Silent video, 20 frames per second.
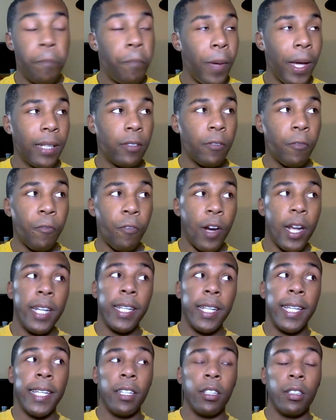best
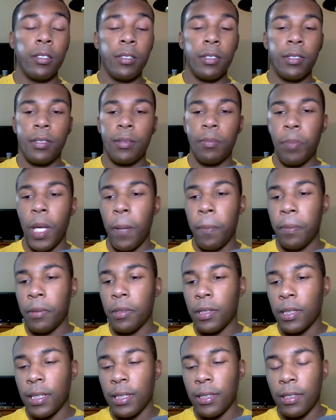friend guild
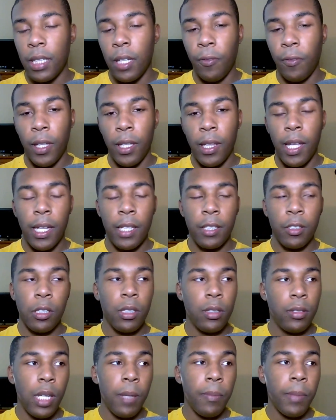people and stuff like that. Because
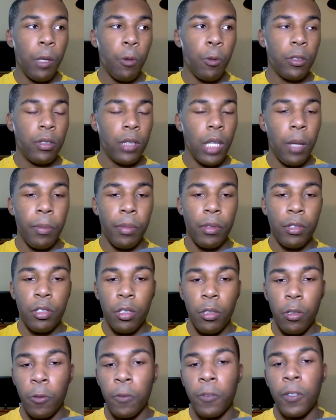it's the same thing with Saber
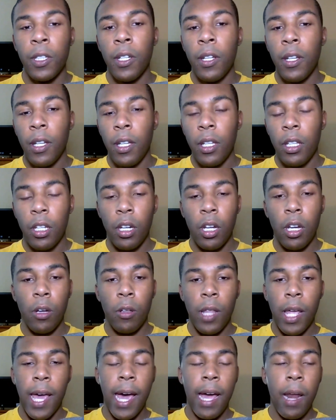Tooth. You
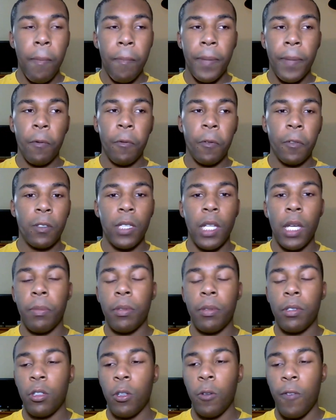know, they had a beef with
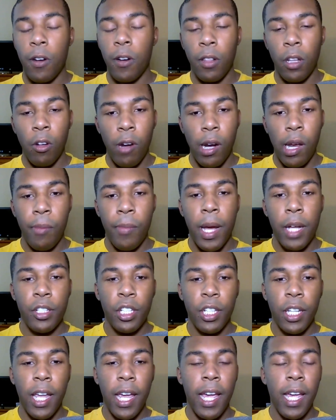Saber Tooth during the Grand
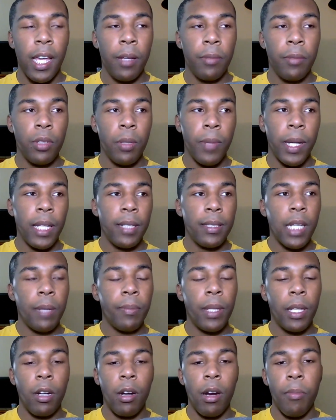Magic Games, and by the
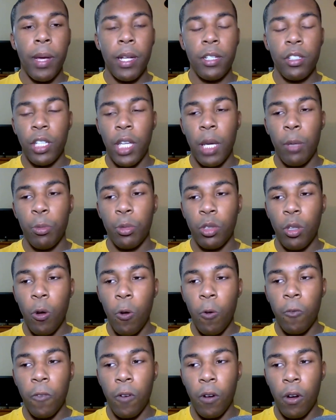time the Grand Magic game was
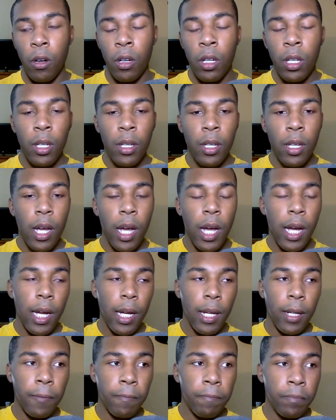over,
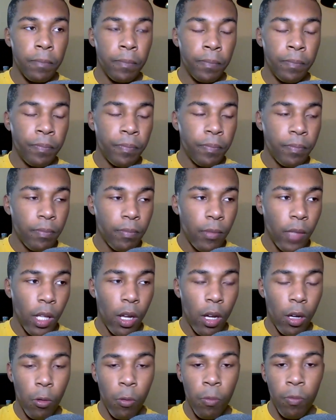um, you
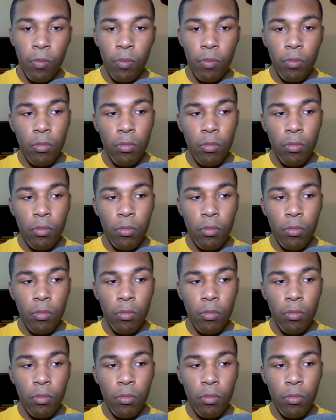know,